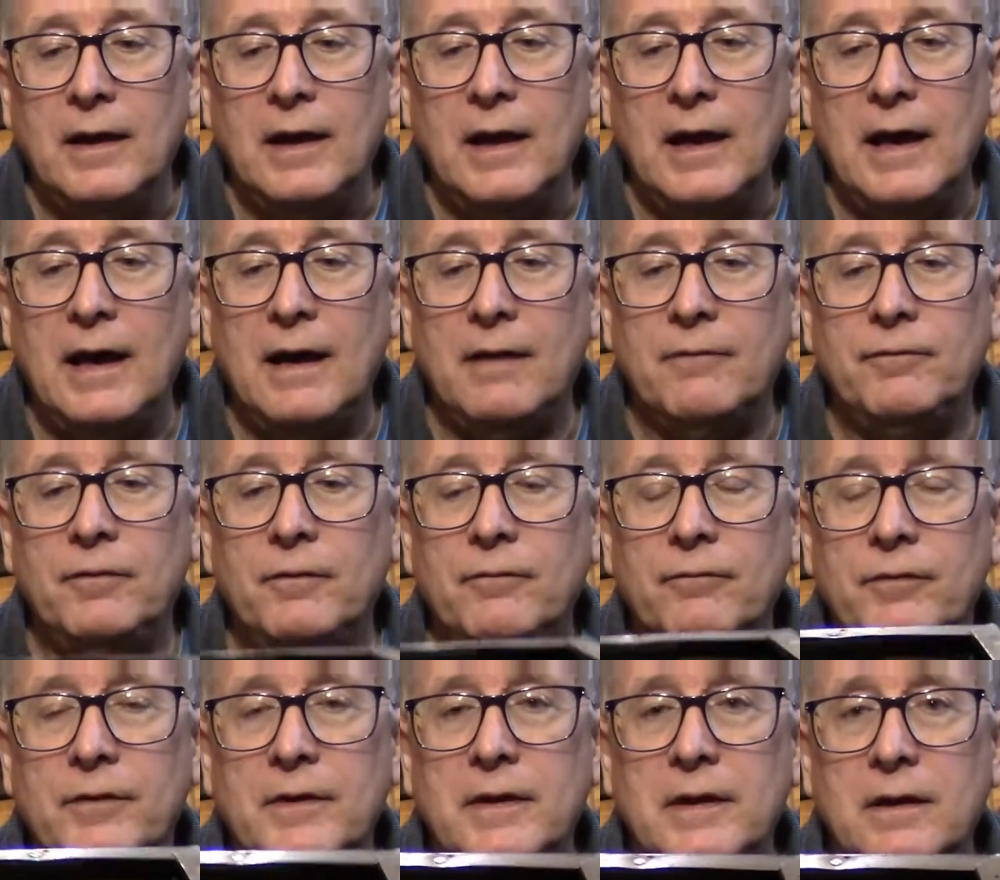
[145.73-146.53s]
Half
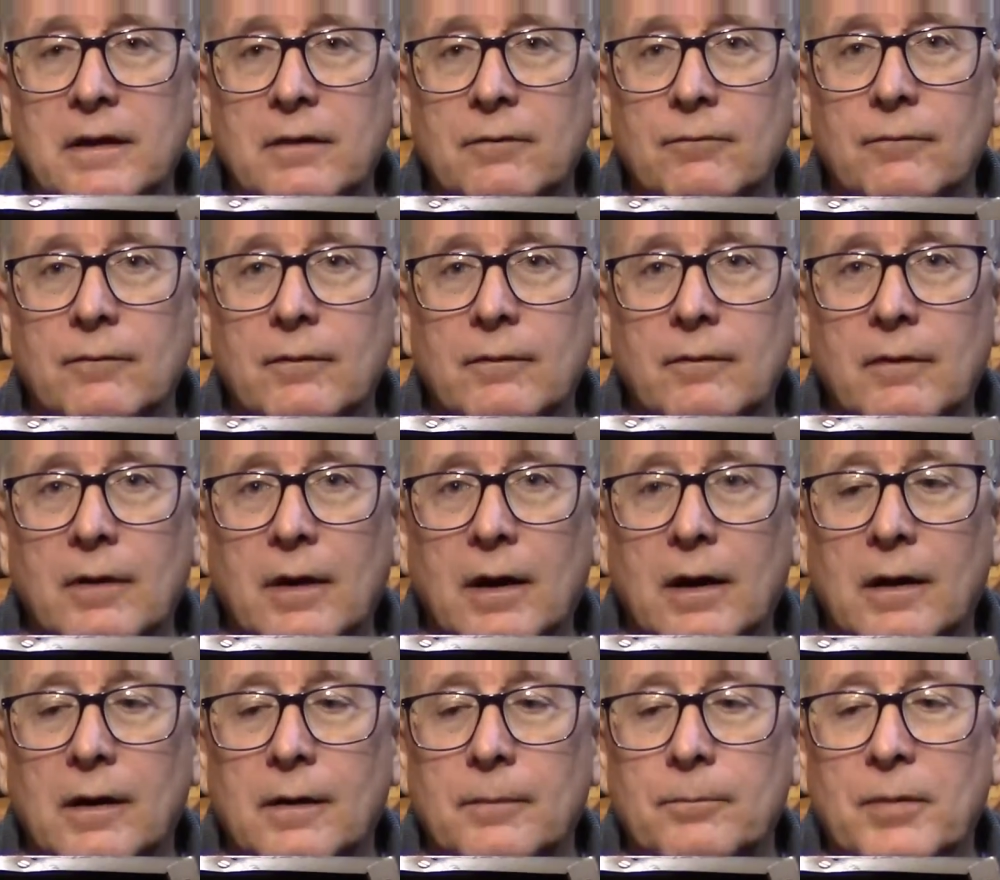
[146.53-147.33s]
of the
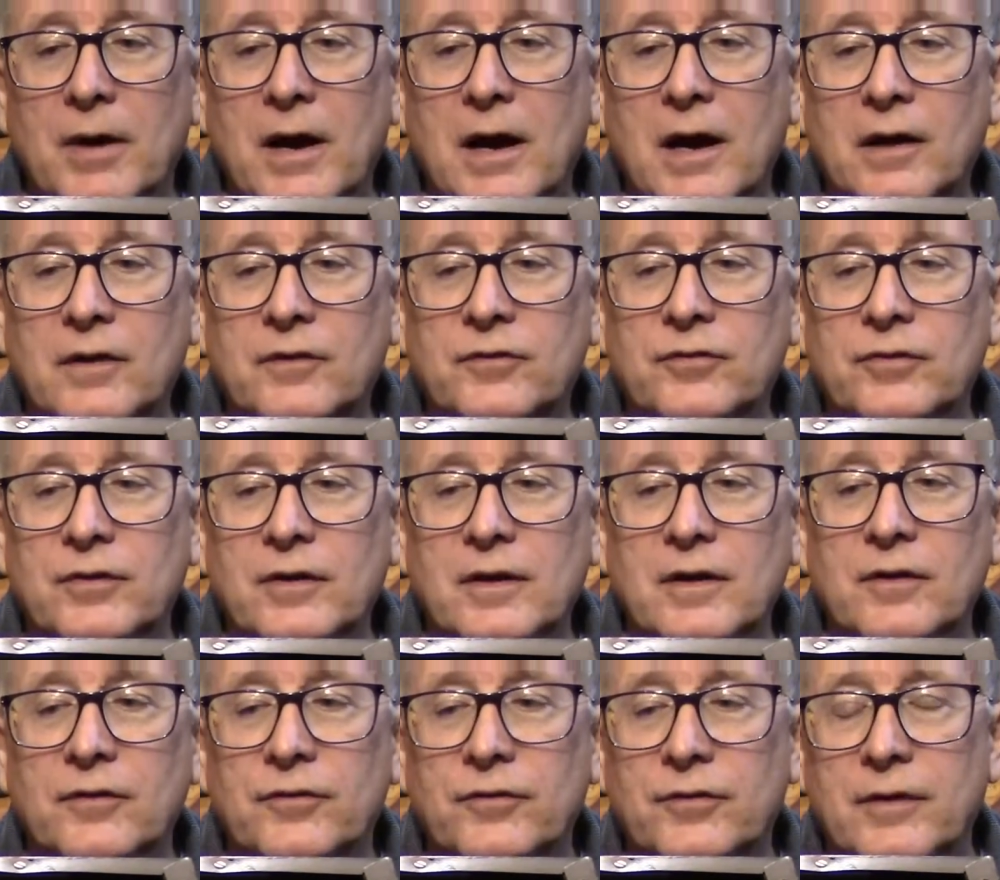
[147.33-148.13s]
uh, box
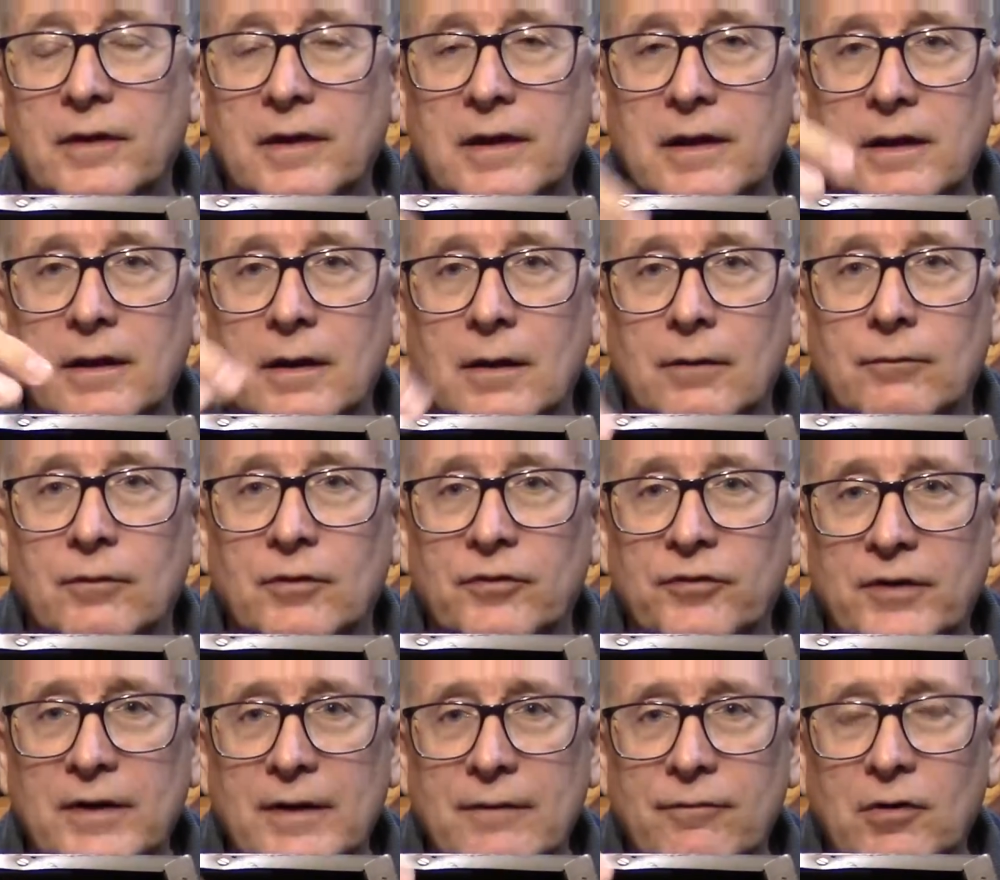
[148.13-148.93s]
is the
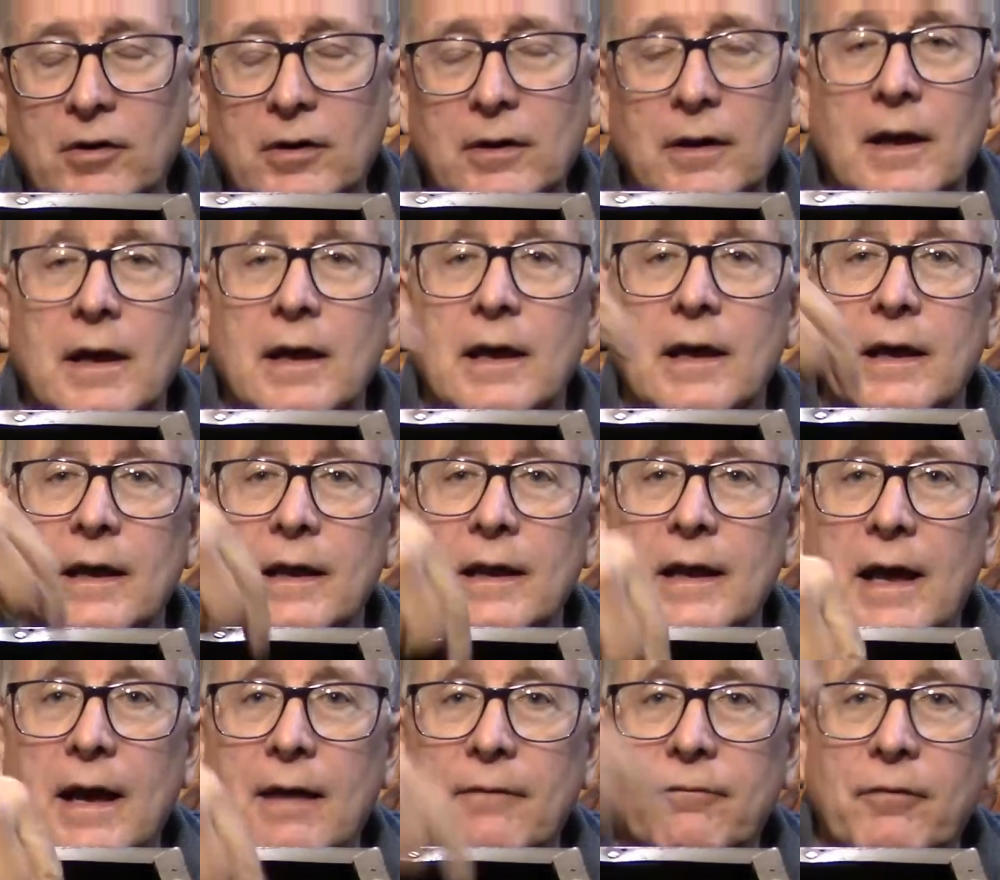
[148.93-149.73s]
receiver,
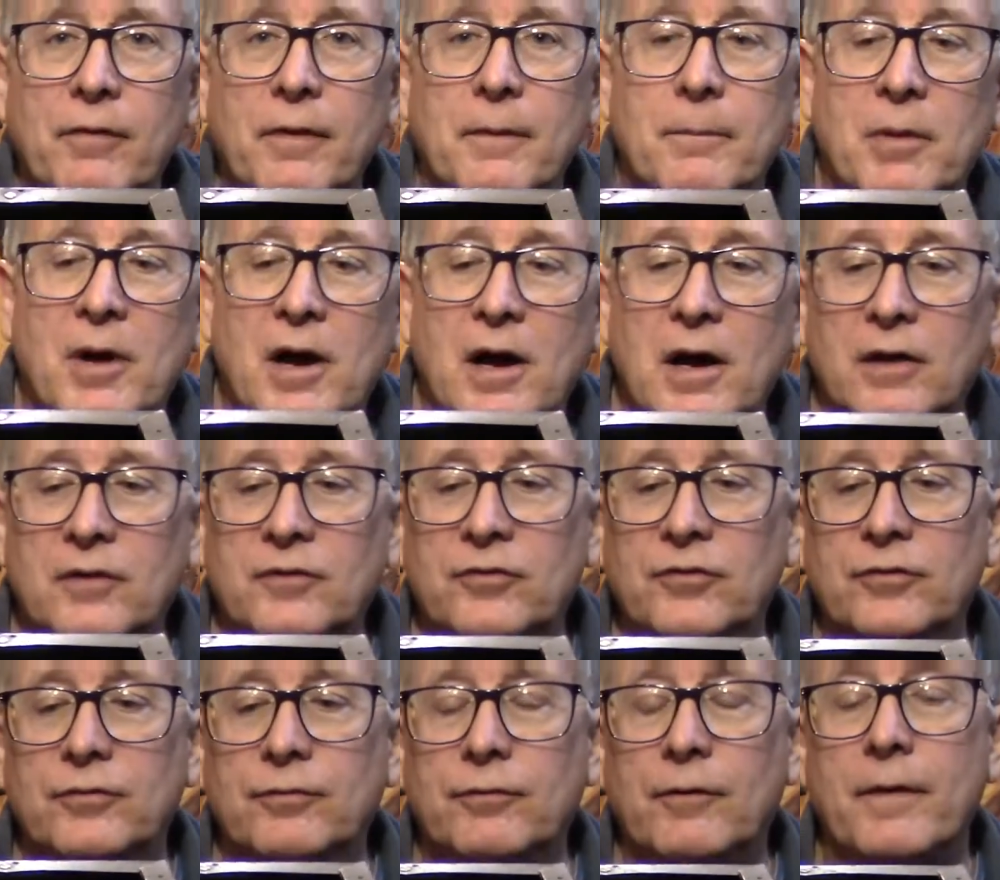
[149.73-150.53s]
and half of the
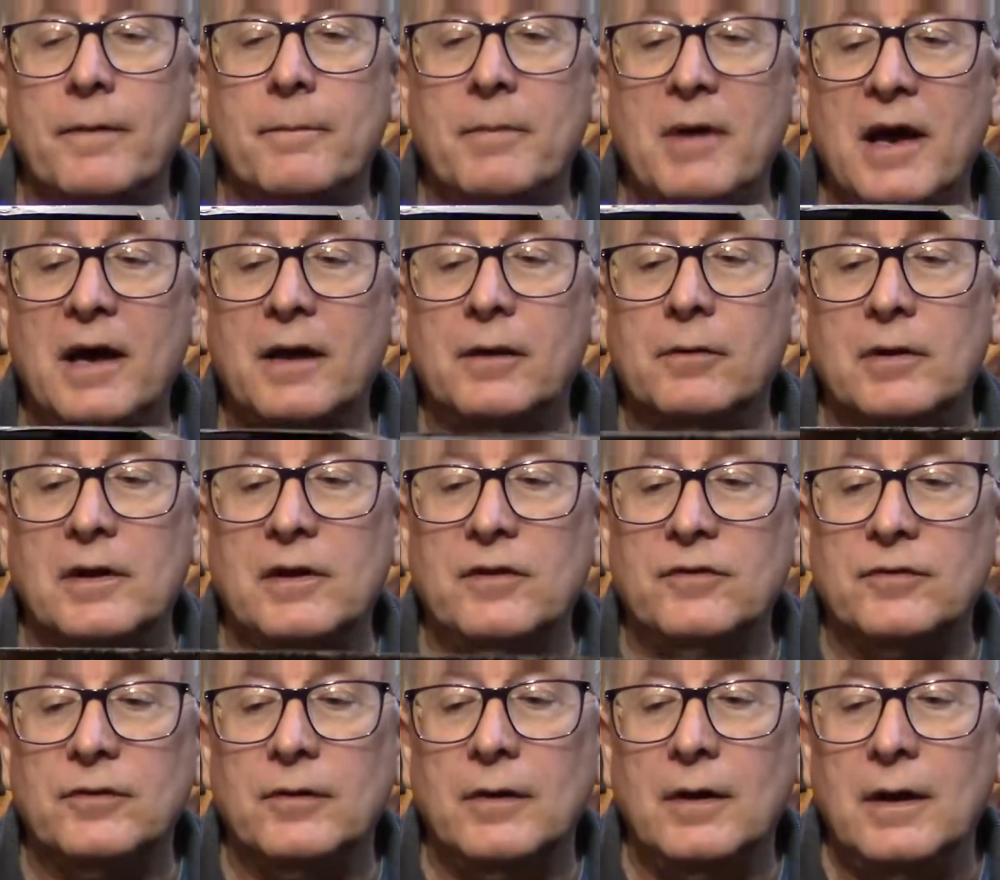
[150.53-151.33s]
box is for the
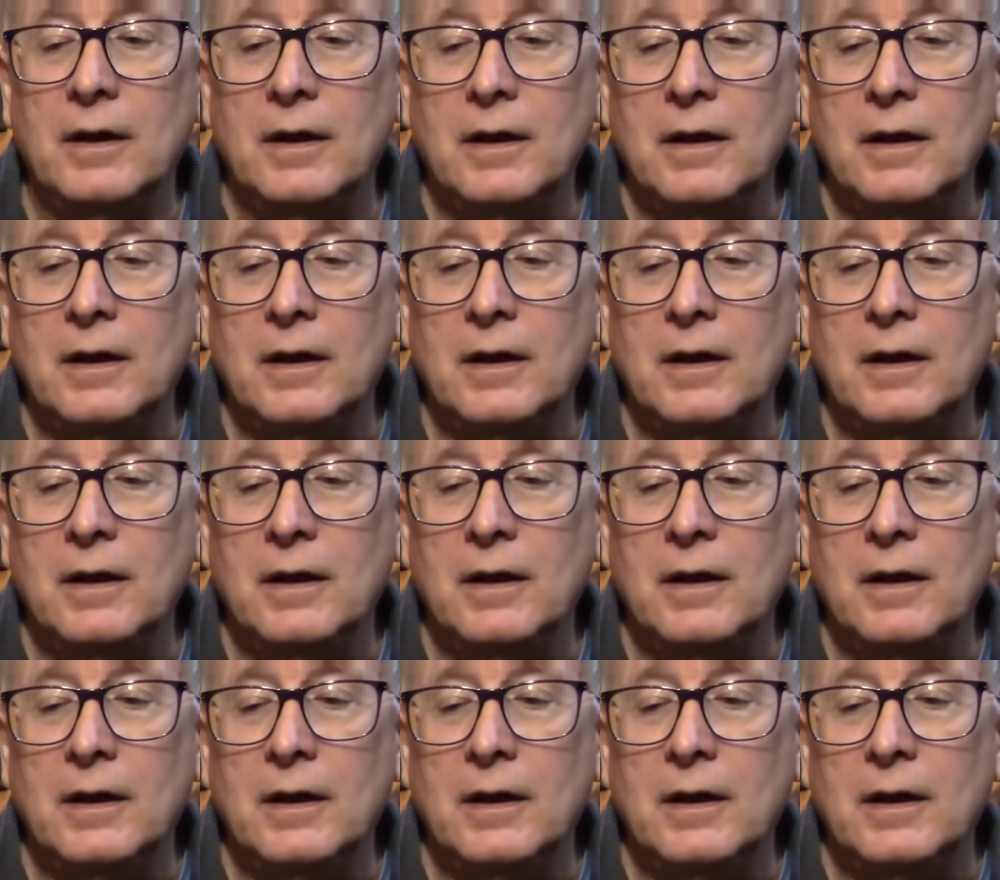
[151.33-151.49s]
batteries.